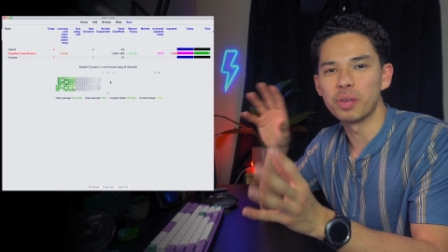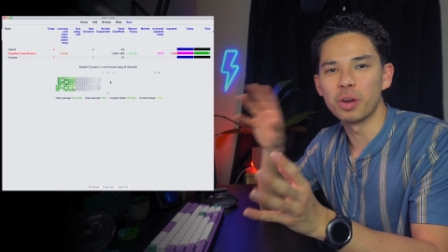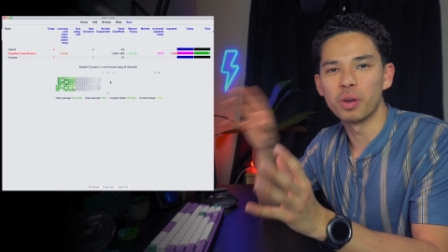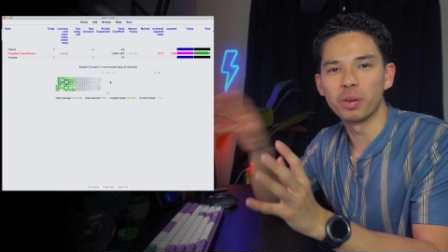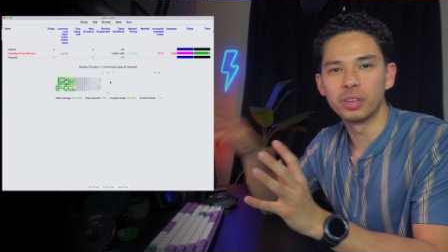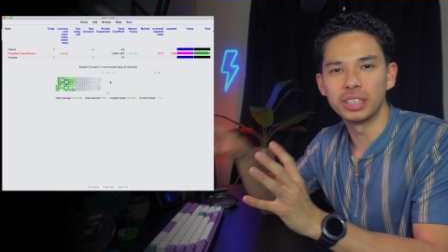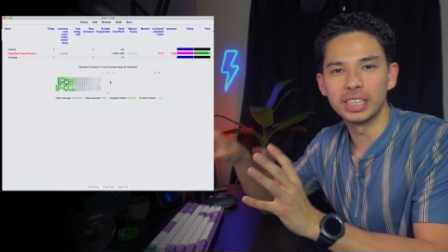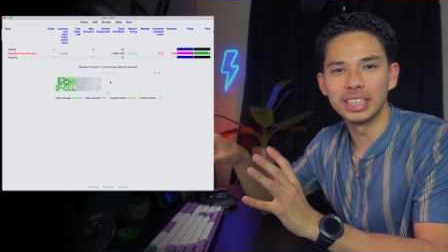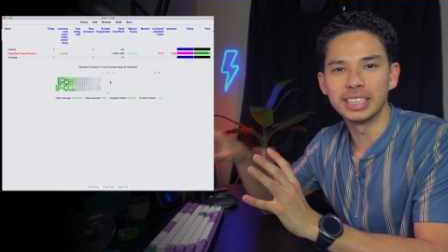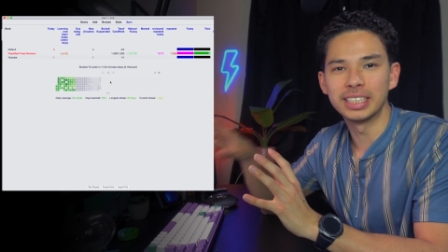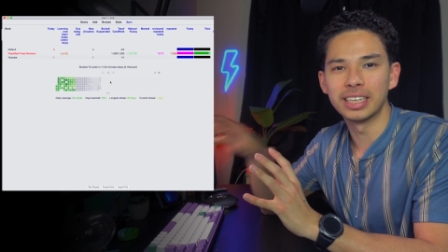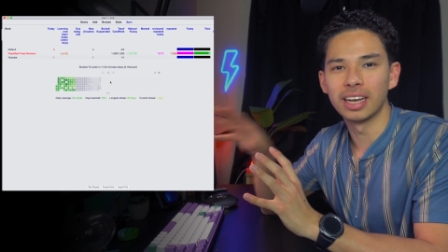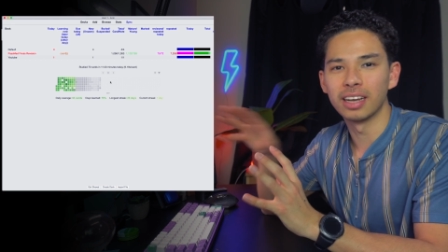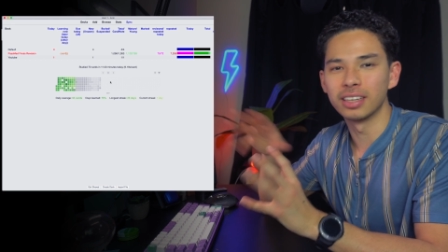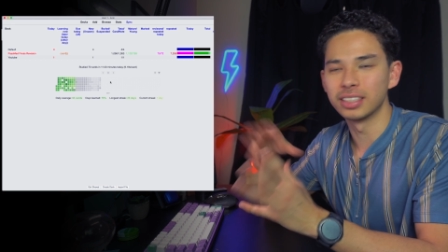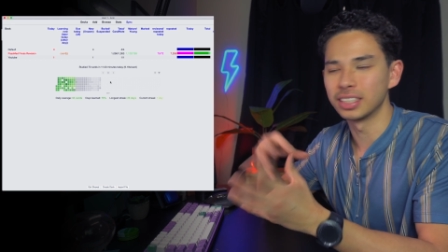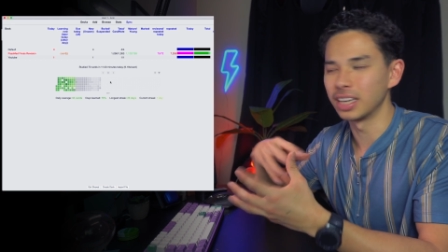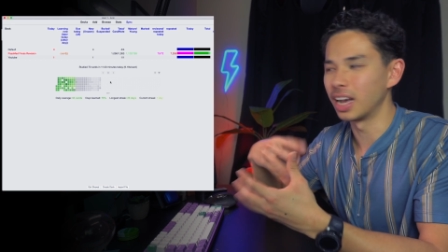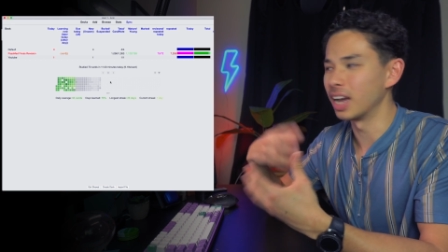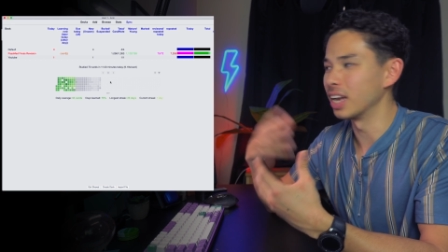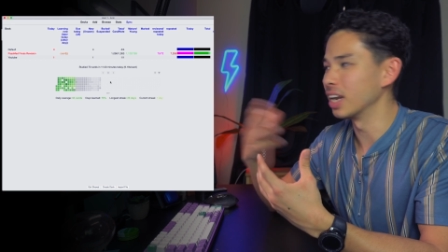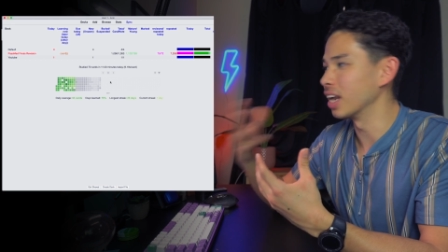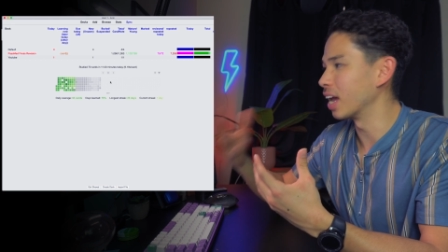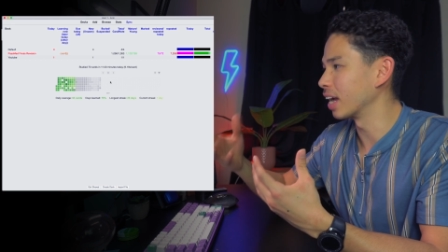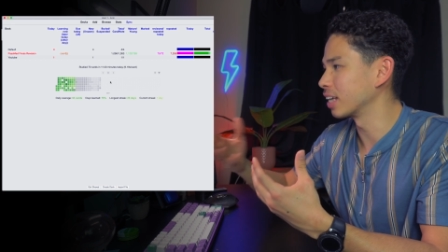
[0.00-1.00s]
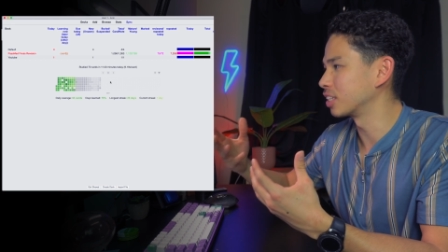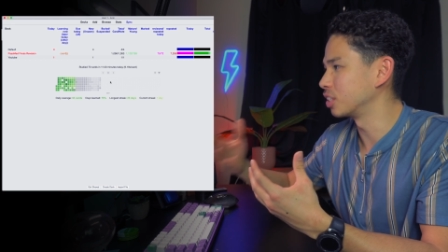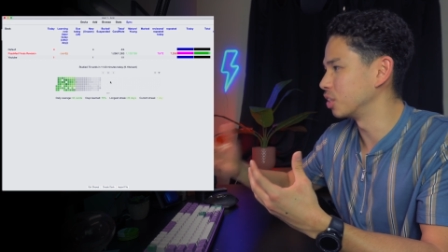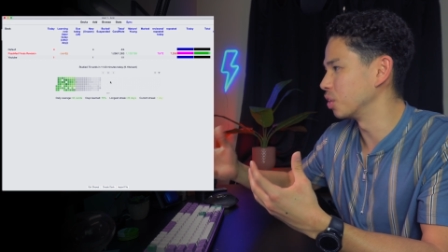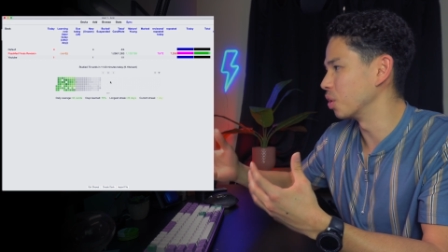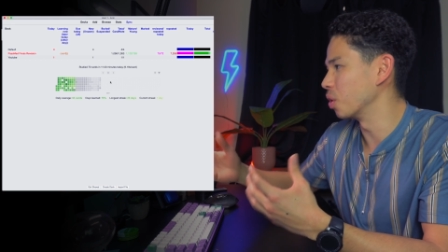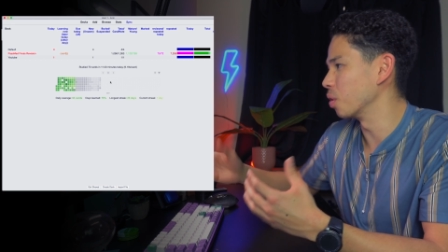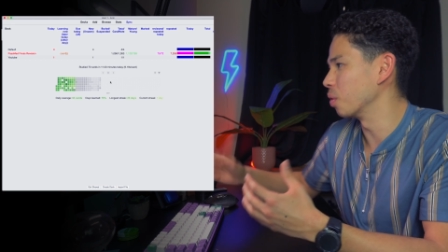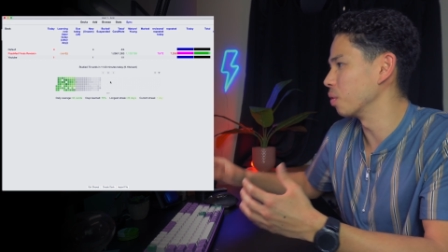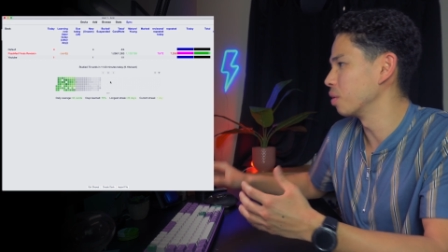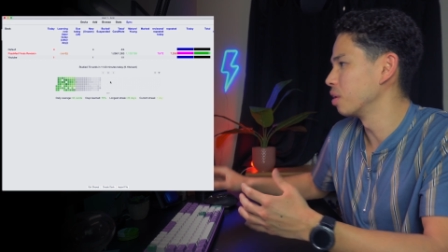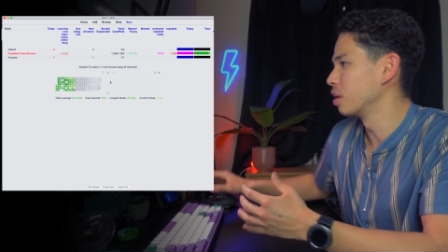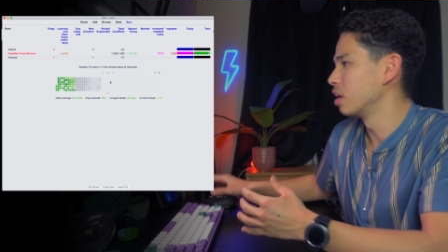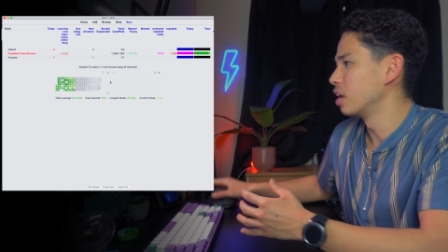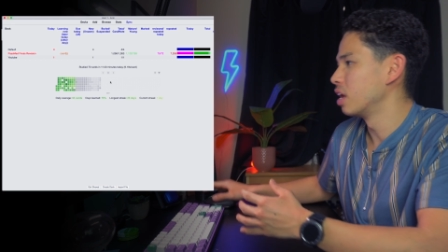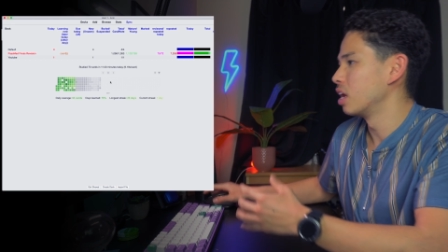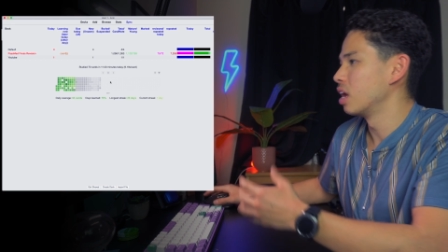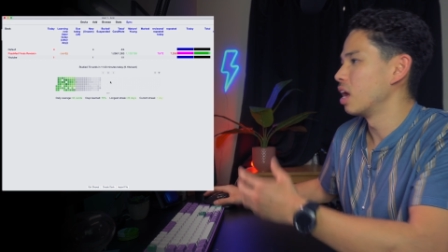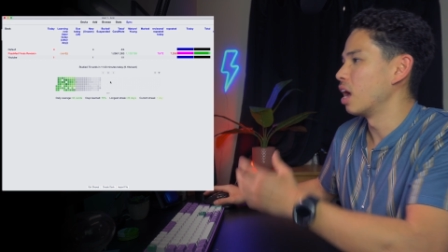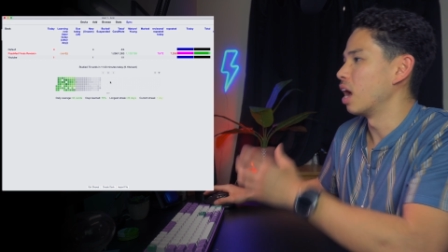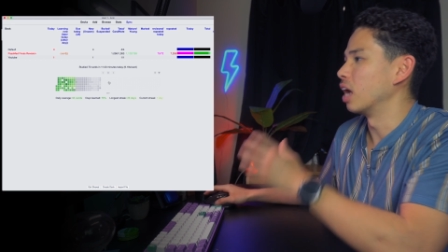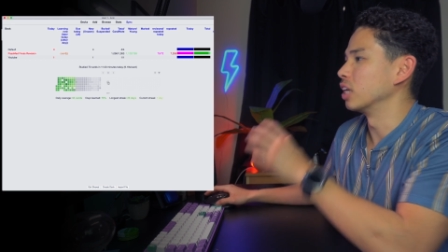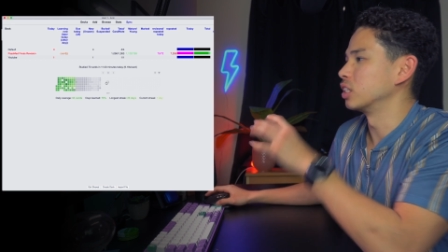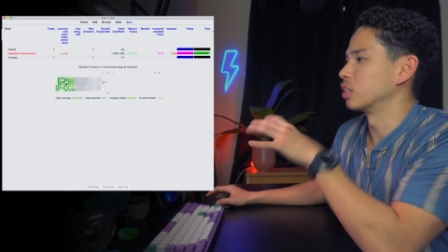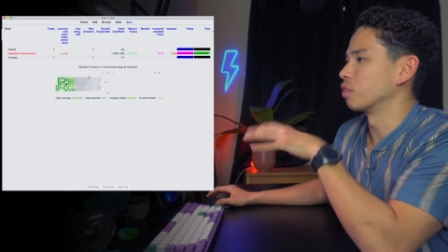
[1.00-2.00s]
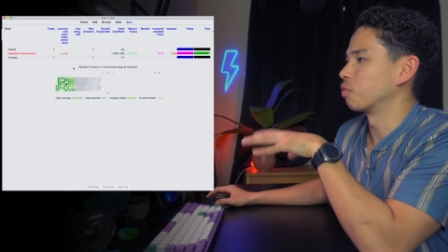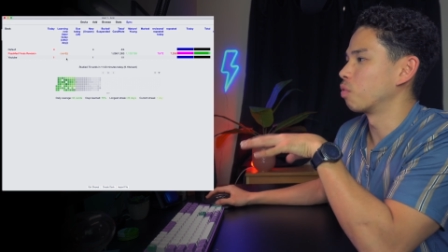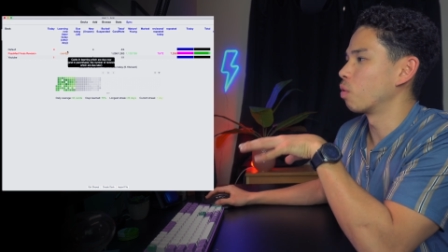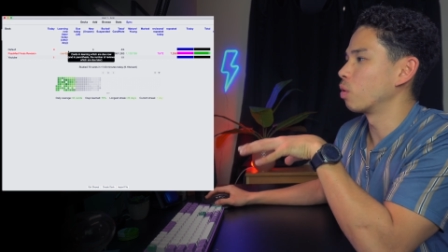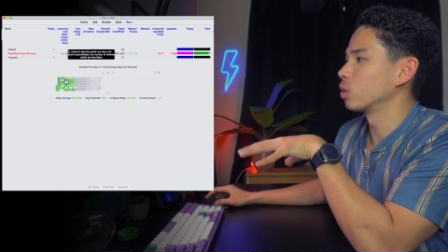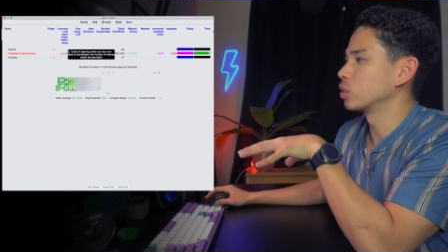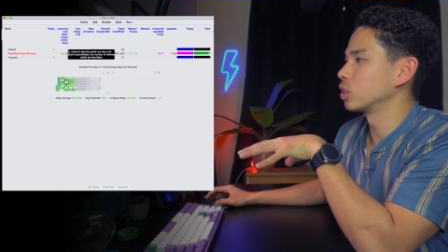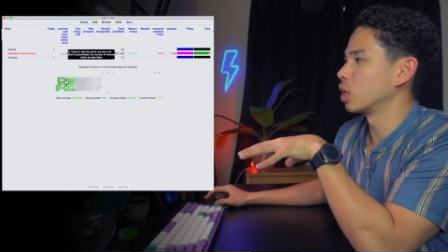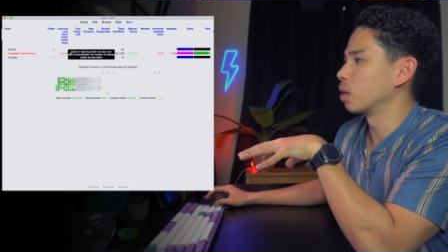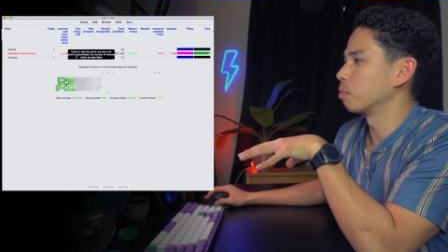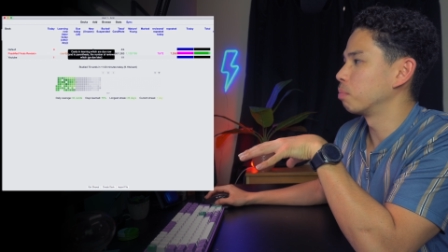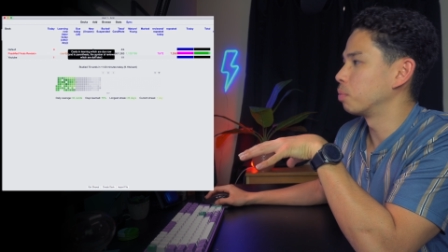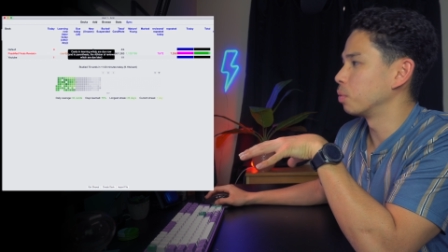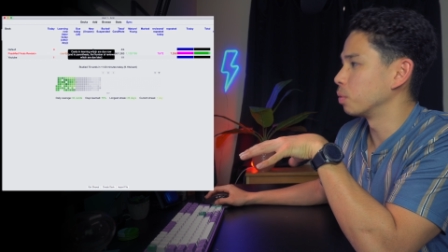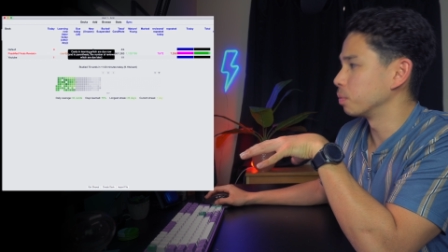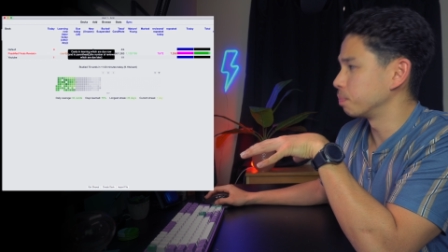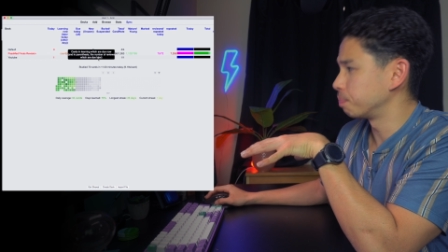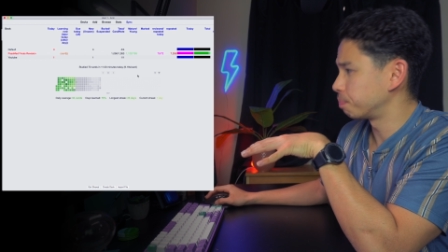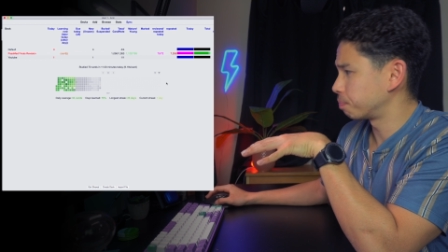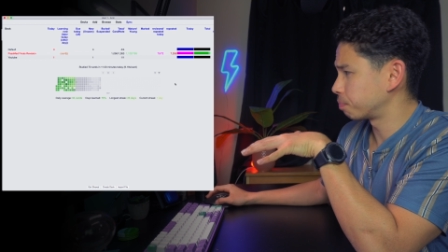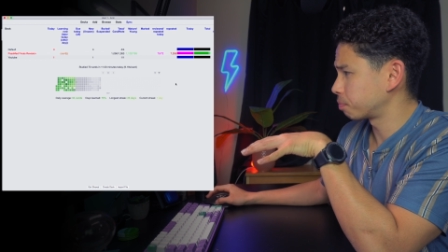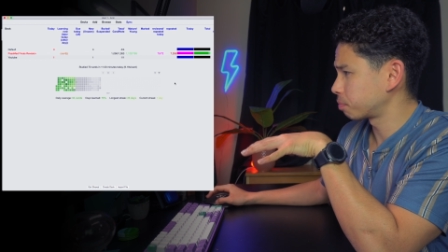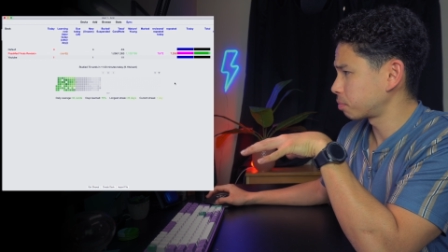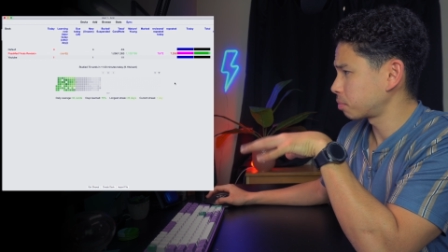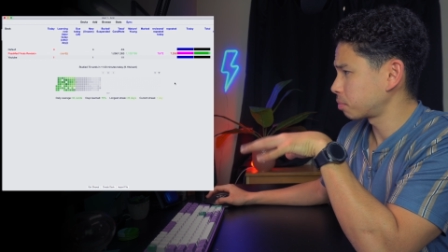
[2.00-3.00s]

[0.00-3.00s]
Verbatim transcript: you know details that I like to know. Uh, so for example,